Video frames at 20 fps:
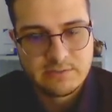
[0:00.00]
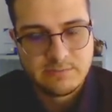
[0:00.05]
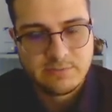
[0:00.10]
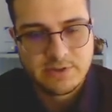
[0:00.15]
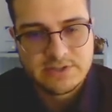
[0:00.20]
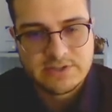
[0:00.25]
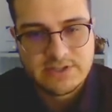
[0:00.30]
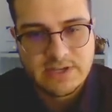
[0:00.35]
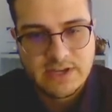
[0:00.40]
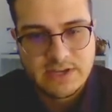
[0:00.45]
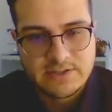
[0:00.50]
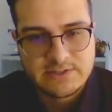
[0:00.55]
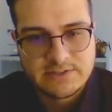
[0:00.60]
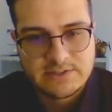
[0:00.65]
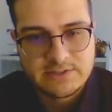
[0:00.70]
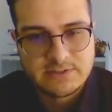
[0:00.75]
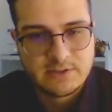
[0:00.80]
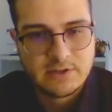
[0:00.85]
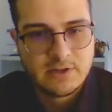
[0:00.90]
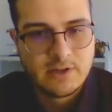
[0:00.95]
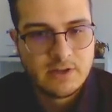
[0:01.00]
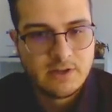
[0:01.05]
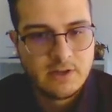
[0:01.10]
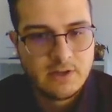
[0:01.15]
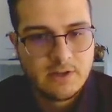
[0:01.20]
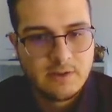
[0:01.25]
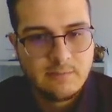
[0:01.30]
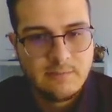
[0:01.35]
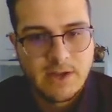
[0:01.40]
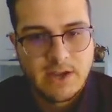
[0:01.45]
precise,
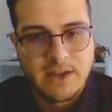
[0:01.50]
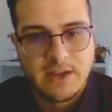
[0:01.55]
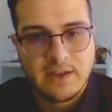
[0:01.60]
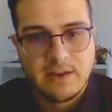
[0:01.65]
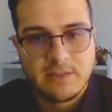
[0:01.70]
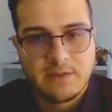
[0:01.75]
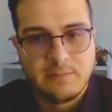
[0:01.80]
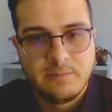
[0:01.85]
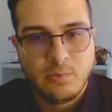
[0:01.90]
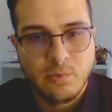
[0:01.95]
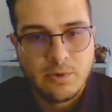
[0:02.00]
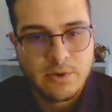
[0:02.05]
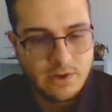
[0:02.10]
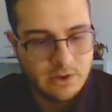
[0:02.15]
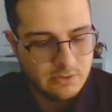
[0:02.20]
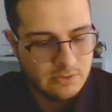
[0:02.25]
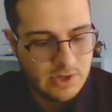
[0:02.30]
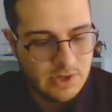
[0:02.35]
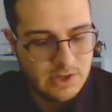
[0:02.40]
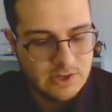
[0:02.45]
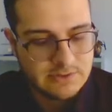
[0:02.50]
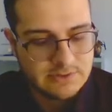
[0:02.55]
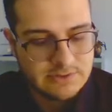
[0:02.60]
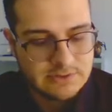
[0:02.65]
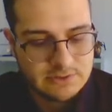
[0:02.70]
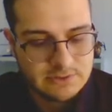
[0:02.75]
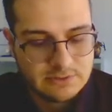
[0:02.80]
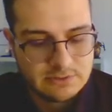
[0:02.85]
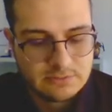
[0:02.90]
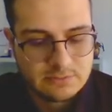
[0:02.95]
getting the point across.